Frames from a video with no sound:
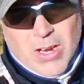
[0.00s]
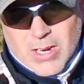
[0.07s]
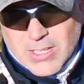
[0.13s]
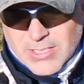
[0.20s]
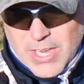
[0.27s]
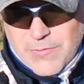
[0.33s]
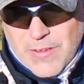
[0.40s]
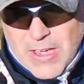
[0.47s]

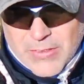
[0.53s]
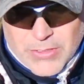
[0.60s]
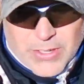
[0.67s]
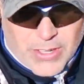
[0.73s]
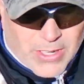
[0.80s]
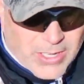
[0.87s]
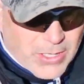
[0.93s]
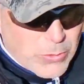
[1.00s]
because I found
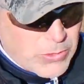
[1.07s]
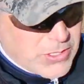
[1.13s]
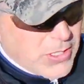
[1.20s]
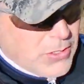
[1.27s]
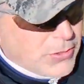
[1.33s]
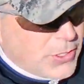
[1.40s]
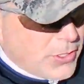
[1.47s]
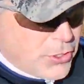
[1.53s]
that it was
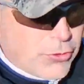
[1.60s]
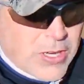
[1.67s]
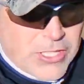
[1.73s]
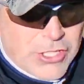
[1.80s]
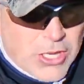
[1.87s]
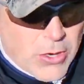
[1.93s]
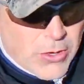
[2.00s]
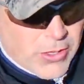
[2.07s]

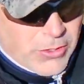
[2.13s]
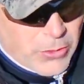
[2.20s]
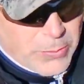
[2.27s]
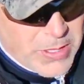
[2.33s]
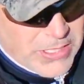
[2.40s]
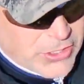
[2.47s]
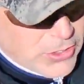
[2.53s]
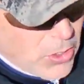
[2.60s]
stretched out a little bit.